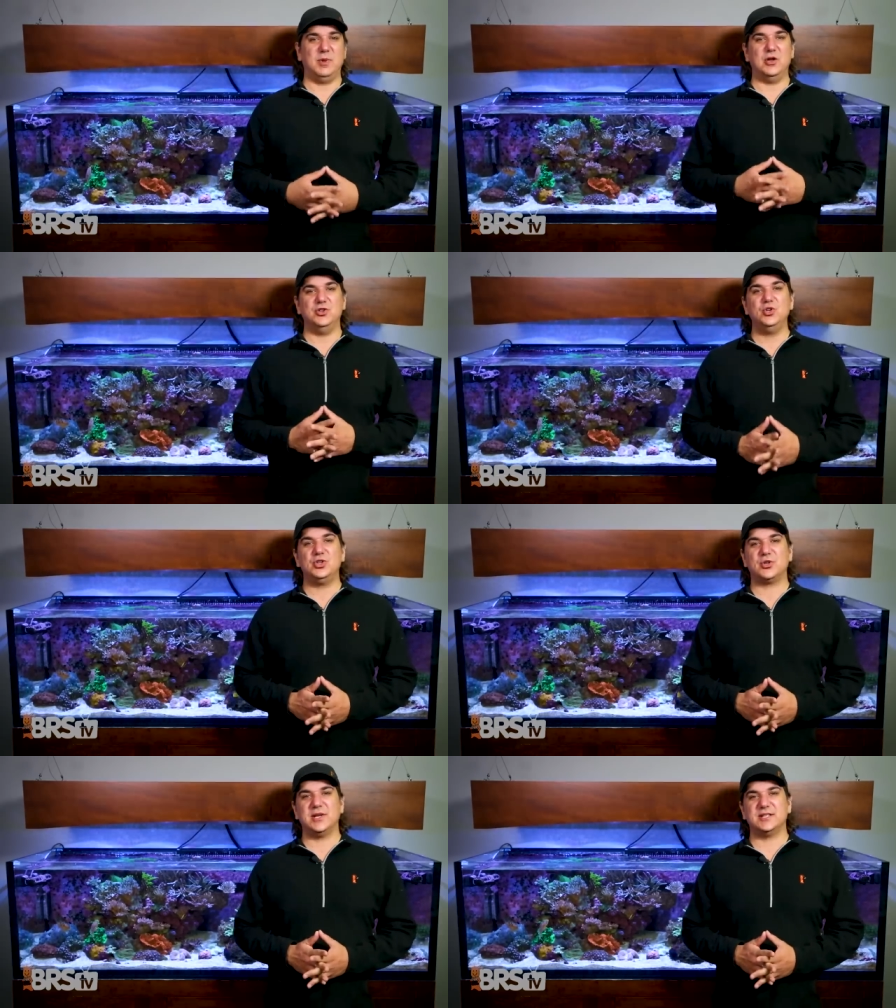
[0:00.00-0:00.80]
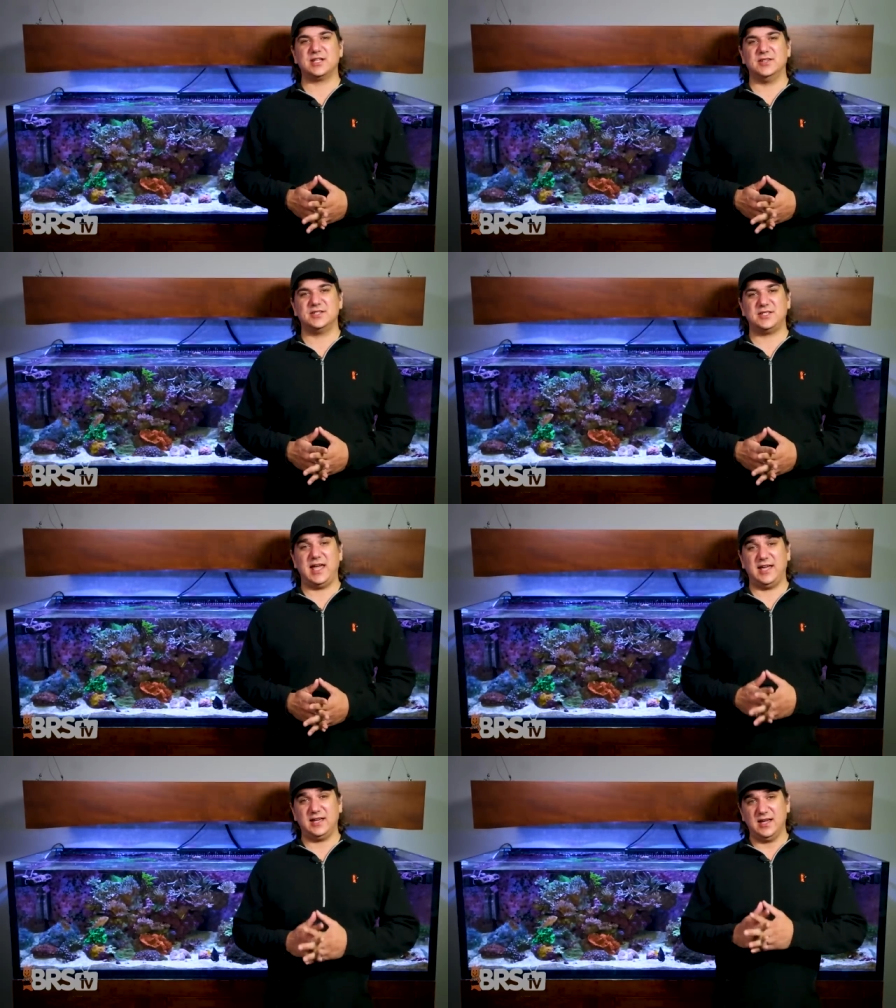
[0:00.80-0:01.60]
about nutrients on this
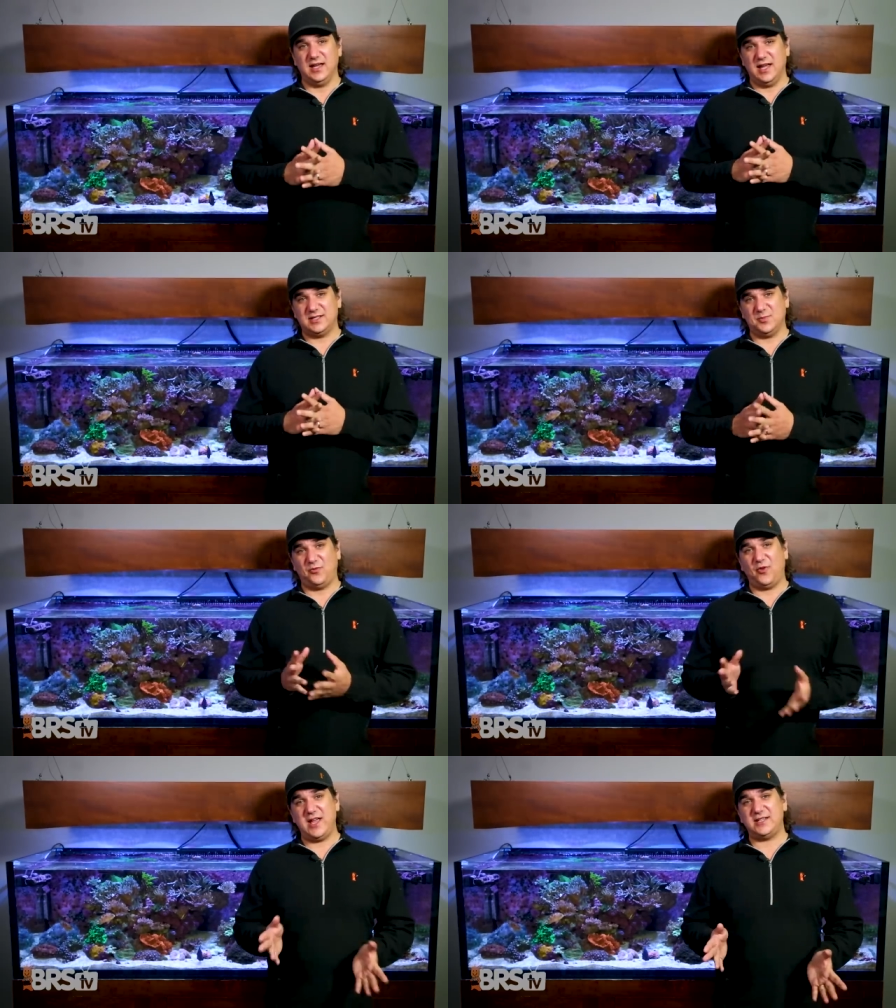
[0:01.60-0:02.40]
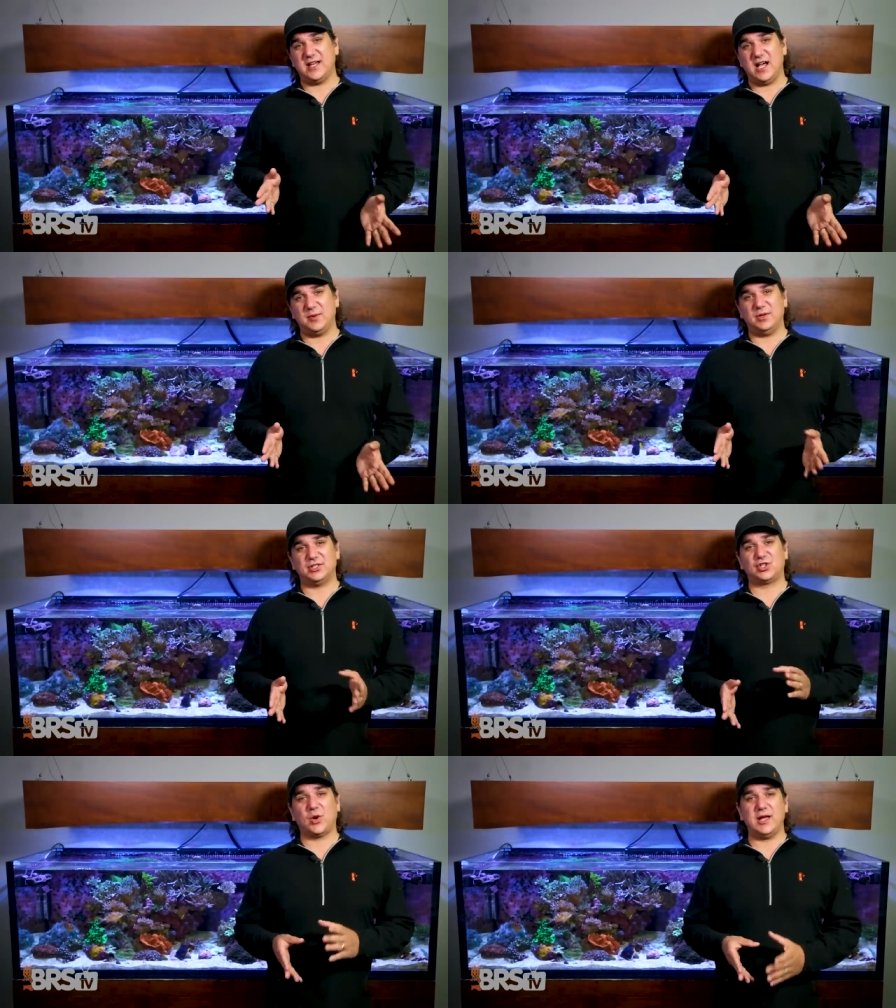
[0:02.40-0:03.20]
tank, some frank talk about
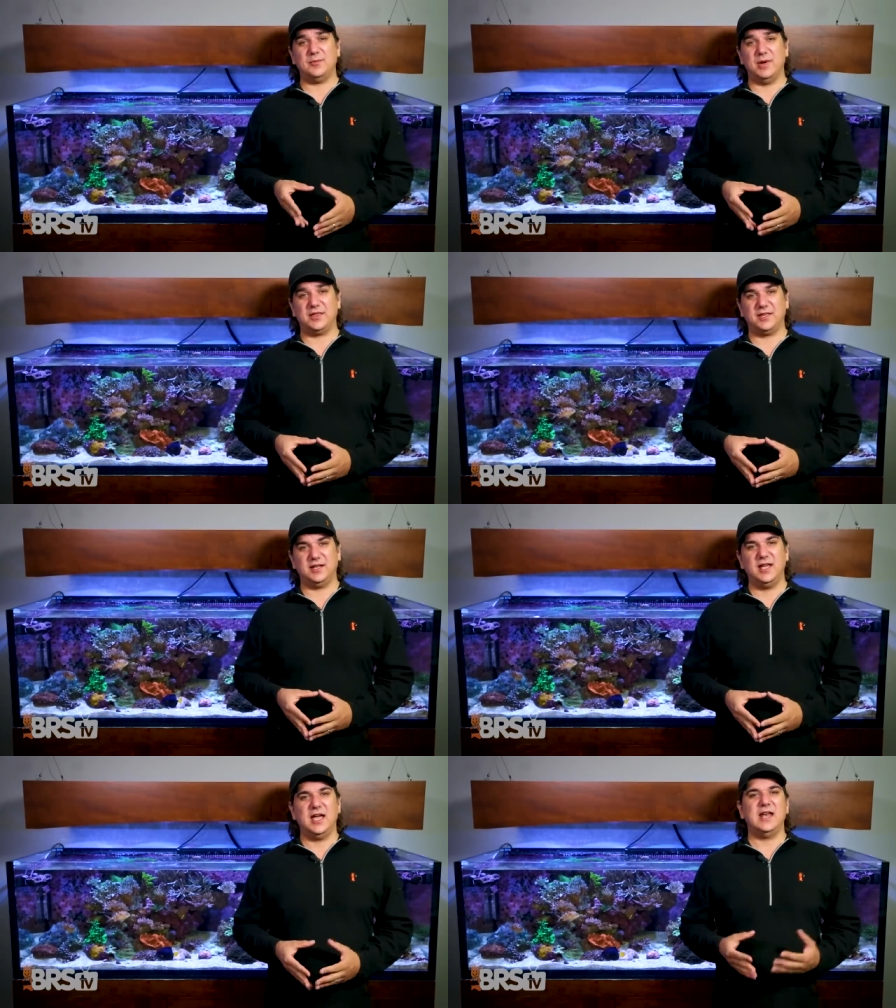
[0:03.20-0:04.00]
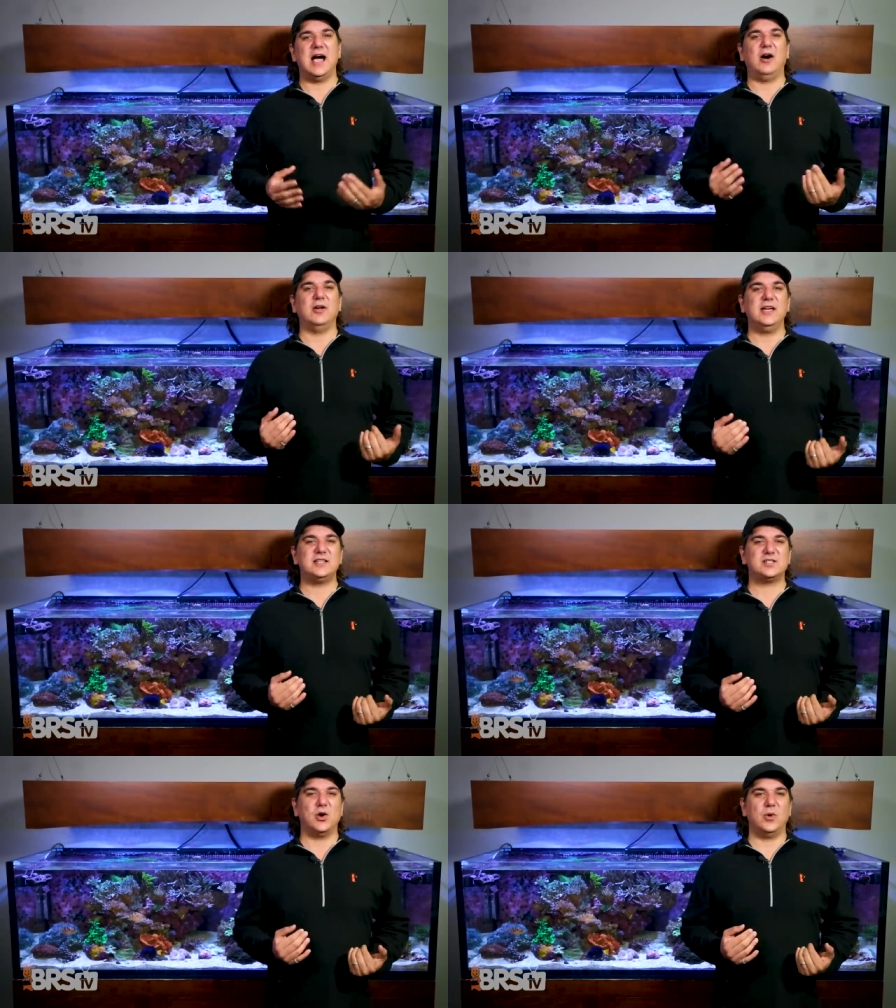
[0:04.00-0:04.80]
the Triton method and how
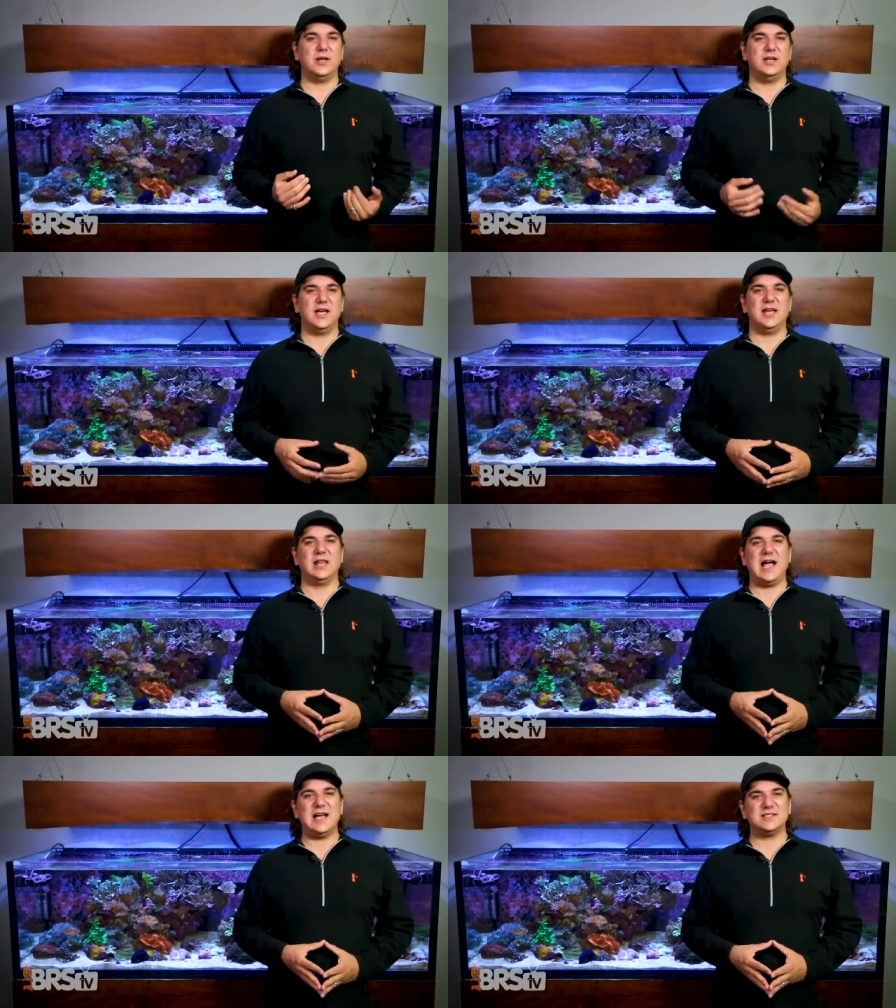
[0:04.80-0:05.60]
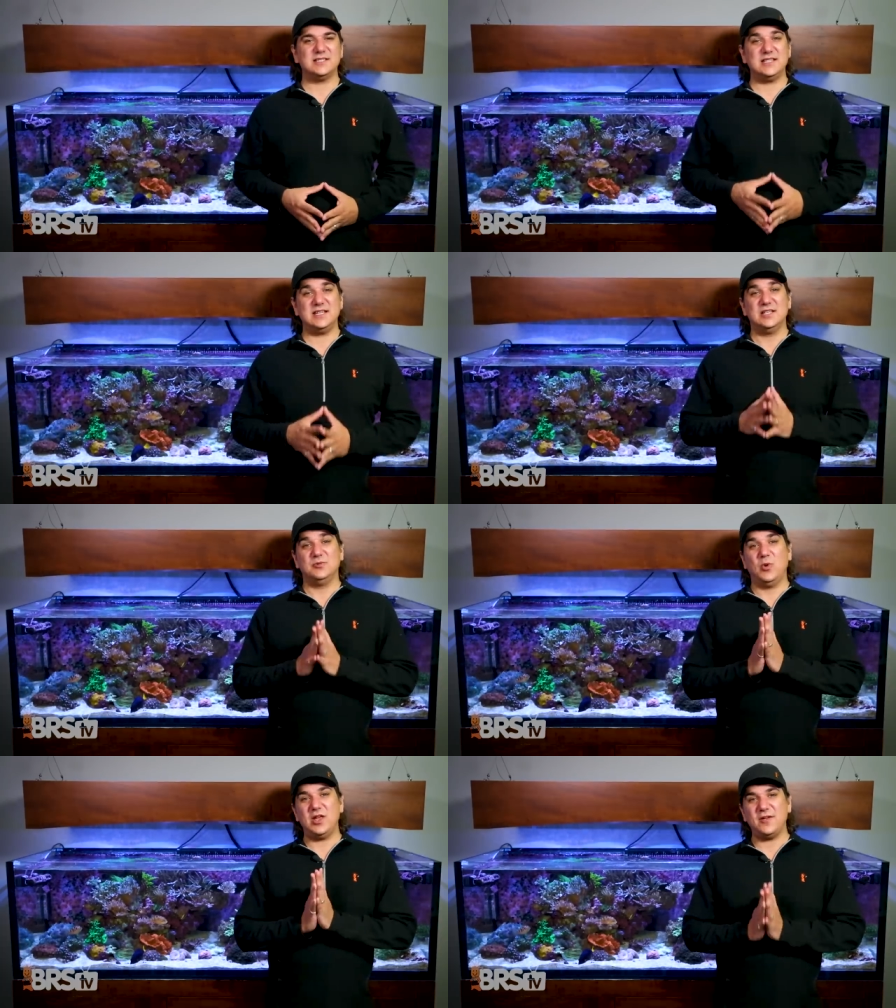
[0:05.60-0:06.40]
it's going, and lastly,
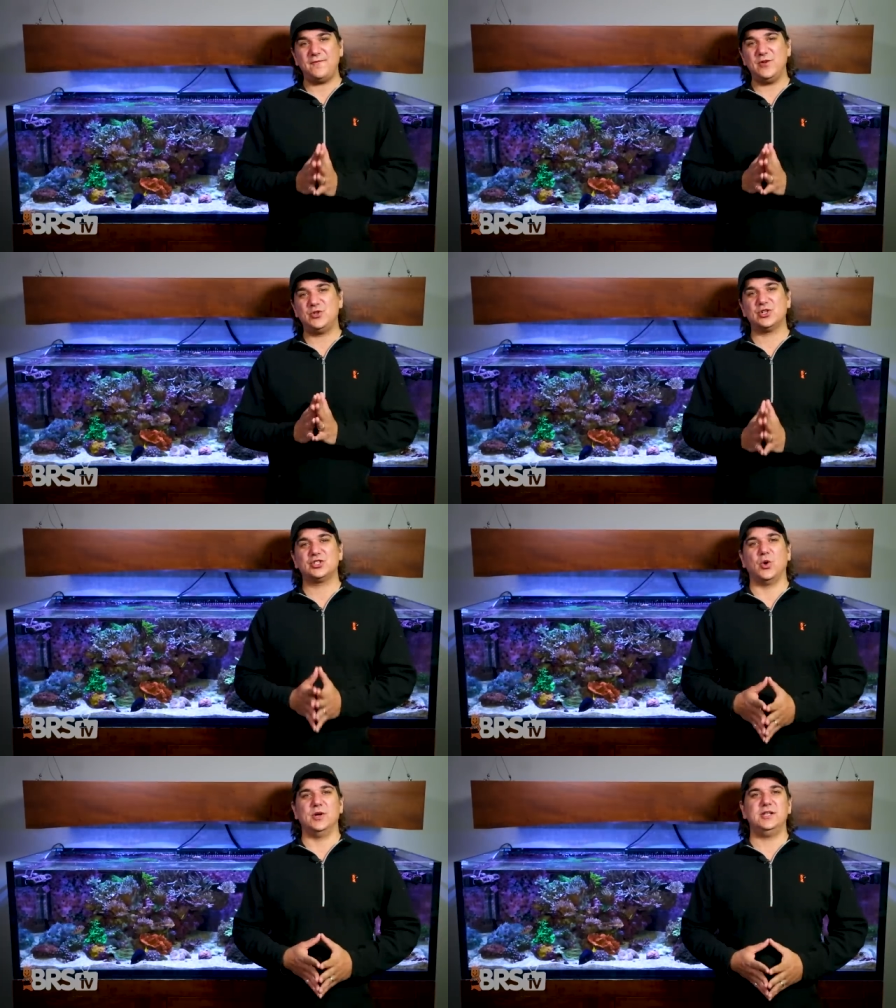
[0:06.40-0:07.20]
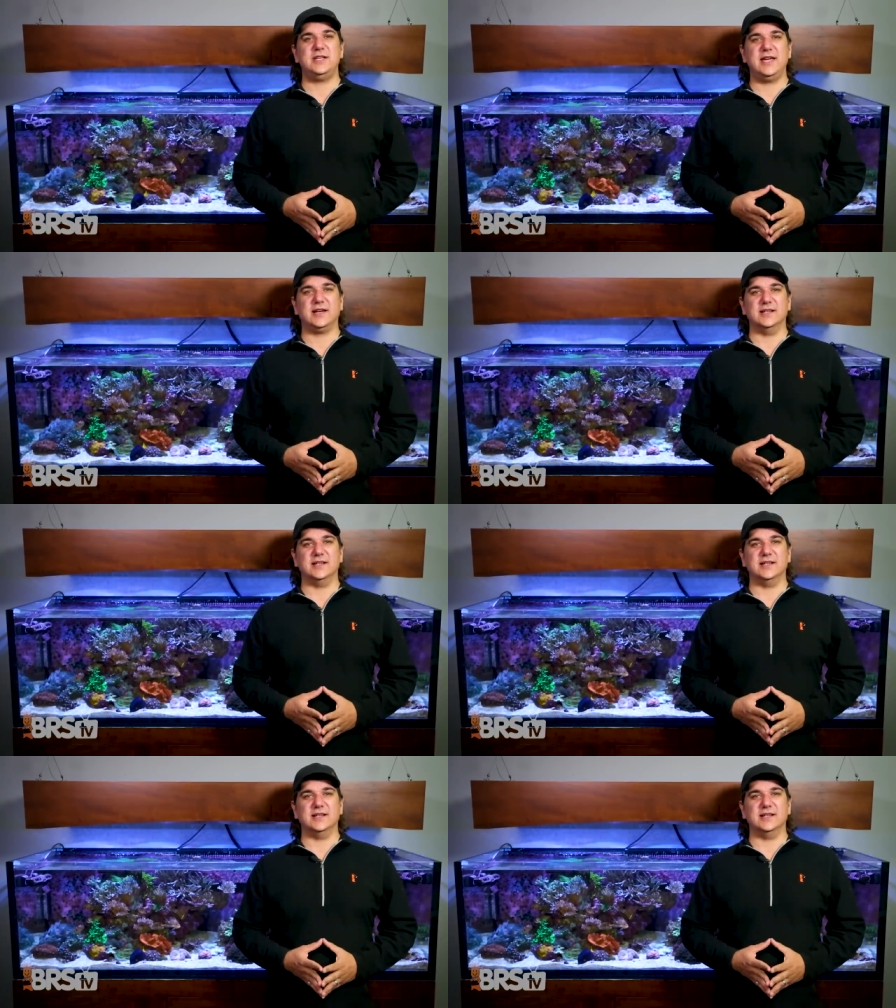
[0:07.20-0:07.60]
where the future is going to take